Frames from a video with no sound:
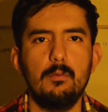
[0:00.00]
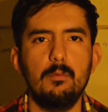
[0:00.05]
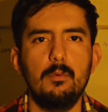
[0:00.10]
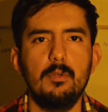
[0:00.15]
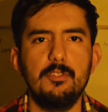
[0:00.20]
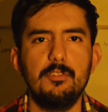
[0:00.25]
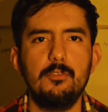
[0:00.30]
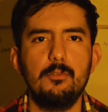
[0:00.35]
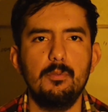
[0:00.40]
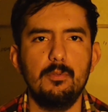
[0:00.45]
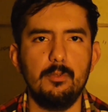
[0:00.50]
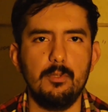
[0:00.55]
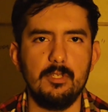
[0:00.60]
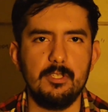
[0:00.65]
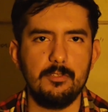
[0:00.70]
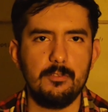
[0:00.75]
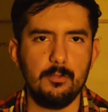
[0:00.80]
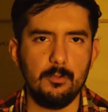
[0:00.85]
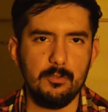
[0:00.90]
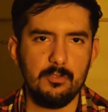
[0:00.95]
was to
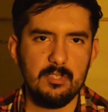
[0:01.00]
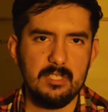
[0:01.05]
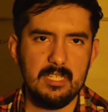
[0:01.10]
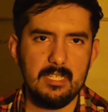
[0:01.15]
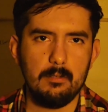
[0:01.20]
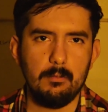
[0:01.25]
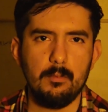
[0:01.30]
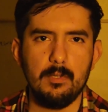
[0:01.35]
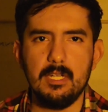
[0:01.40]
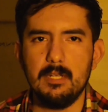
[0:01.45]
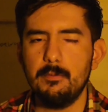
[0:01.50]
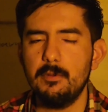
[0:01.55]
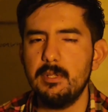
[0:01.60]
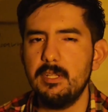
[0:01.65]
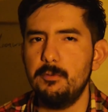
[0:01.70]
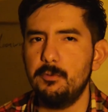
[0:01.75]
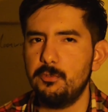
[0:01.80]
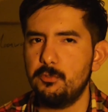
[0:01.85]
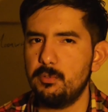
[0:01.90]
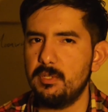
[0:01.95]
associate whatever
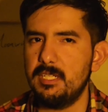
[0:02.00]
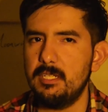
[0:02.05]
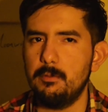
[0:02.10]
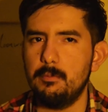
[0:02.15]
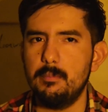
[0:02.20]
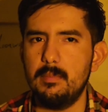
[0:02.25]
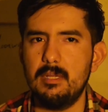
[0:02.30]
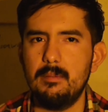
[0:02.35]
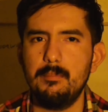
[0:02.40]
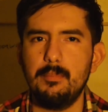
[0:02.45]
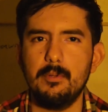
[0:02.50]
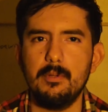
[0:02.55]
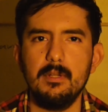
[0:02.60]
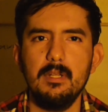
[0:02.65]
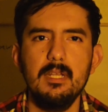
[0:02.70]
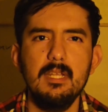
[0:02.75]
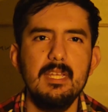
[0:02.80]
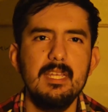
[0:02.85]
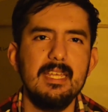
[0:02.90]
he was trying to remember